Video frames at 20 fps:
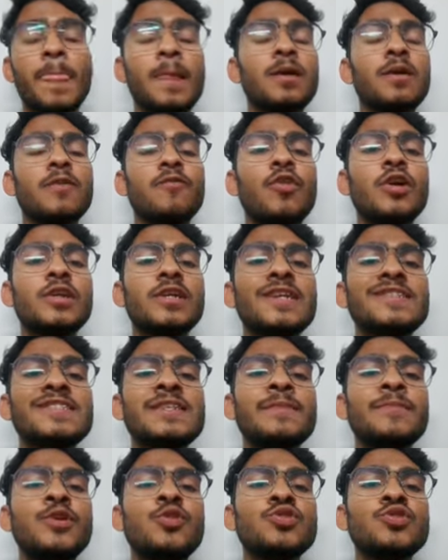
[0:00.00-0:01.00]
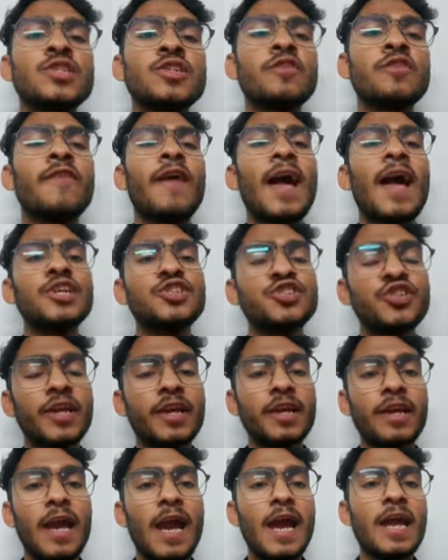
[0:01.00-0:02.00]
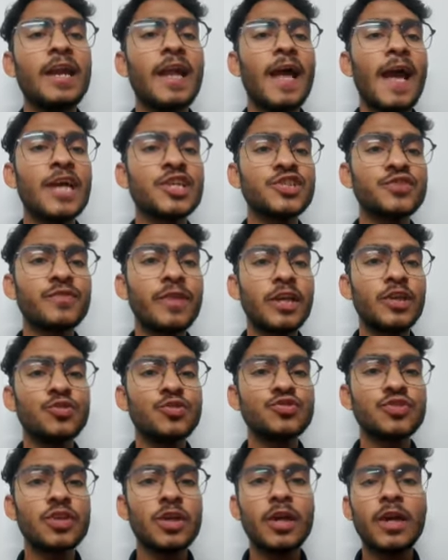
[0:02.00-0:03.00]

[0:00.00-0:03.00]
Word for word: What are some uses of hashing and hash values?